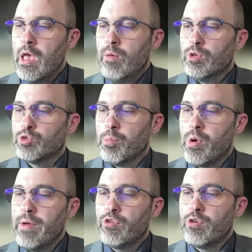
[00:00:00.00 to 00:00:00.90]
which will
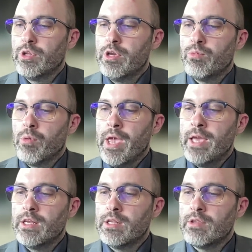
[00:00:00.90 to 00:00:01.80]
preferably
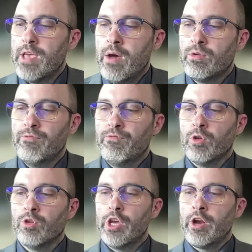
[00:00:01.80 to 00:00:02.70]
remain in the town and
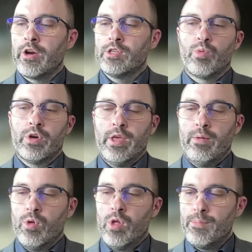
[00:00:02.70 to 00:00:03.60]
village areas where they
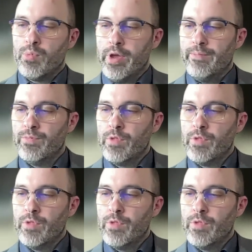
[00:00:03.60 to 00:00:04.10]
will operate.